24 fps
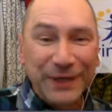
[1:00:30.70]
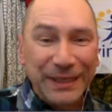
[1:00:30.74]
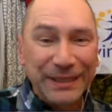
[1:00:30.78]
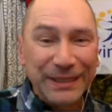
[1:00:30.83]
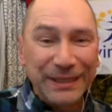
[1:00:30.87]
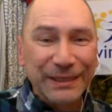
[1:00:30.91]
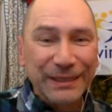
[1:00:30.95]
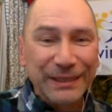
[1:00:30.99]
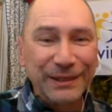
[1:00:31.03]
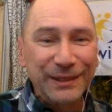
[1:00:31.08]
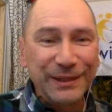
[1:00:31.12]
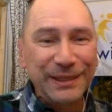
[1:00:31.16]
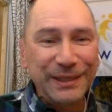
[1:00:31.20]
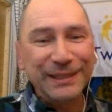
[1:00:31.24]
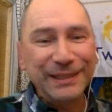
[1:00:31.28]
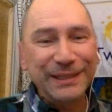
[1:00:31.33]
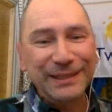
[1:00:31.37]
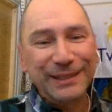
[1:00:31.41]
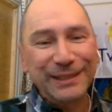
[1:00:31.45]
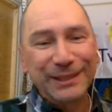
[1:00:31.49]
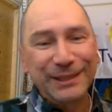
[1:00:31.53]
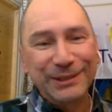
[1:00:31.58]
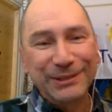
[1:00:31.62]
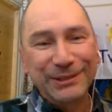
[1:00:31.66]
The
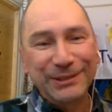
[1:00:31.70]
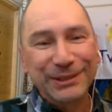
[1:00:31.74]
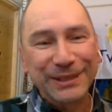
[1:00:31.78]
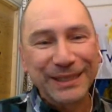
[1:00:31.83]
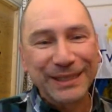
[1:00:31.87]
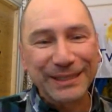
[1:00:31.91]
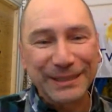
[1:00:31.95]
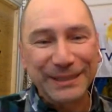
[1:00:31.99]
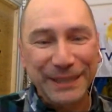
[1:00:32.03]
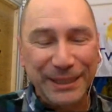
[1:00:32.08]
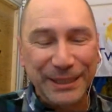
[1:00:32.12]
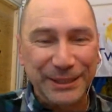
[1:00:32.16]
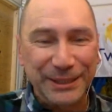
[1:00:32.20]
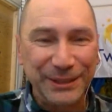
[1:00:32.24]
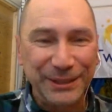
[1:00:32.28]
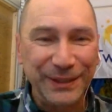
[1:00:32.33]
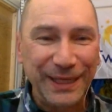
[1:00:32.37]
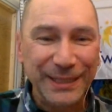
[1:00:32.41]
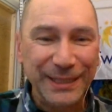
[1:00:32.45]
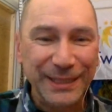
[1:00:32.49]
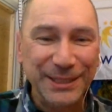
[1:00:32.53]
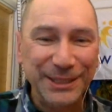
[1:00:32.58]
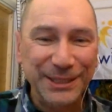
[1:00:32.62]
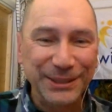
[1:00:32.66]
Nerdy Teacher.
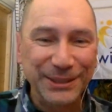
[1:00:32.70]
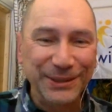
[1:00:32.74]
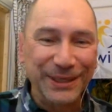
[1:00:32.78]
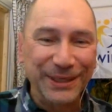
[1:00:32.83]
That's you, huh?